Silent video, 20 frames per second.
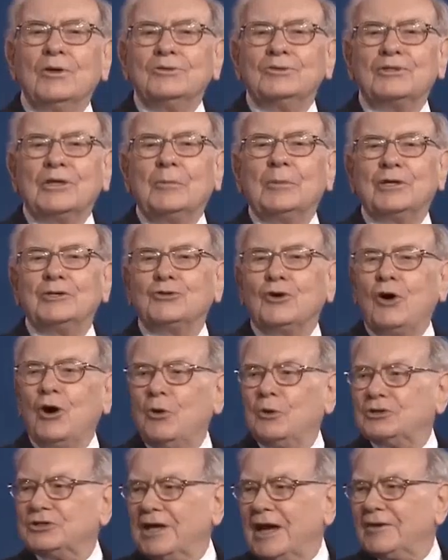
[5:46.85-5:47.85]
somebody's
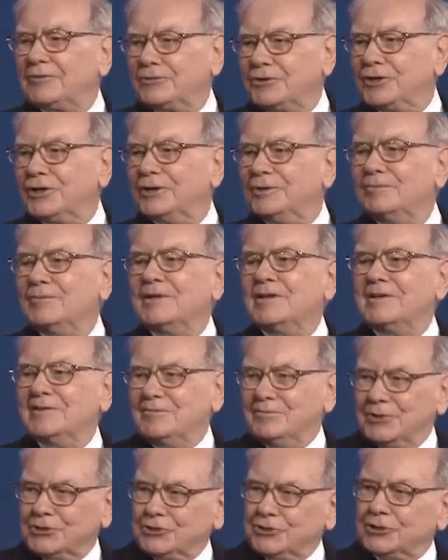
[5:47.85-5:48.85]
always after you,
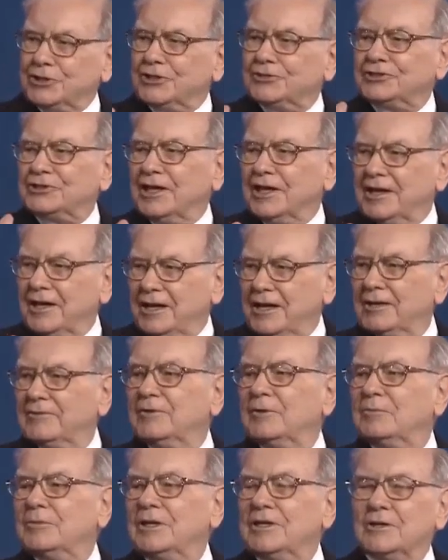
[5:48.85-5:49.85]
but you're going to stay ahead of
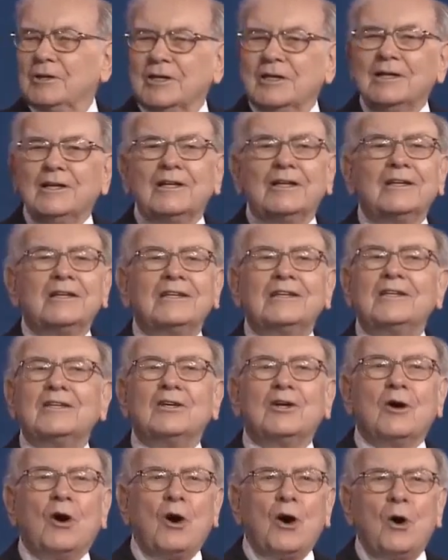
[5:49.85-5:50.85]
them. You
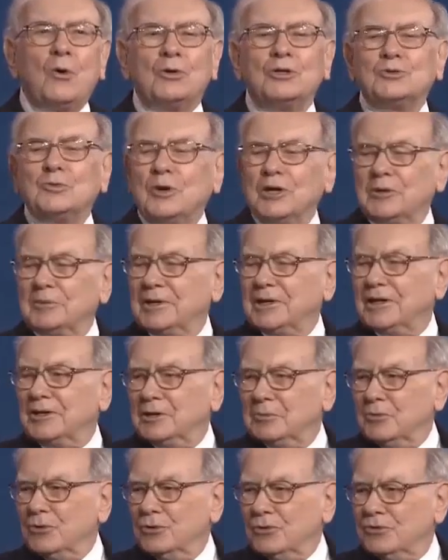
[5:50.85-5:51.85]
always want to be on
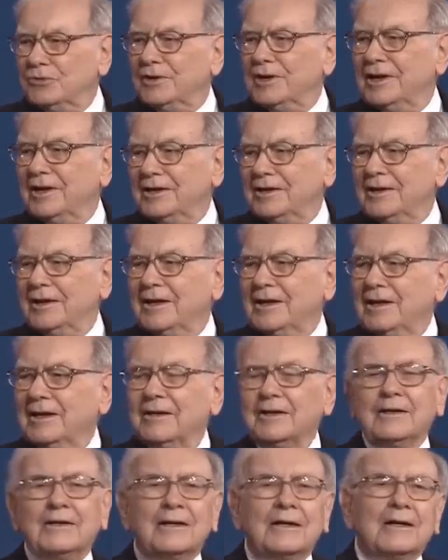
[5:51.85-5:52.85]
the move.
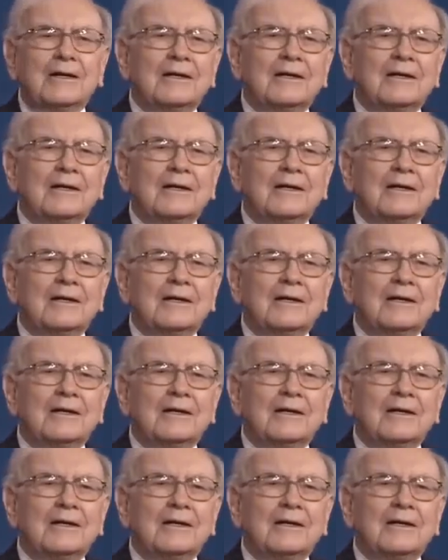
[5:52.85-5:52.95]
And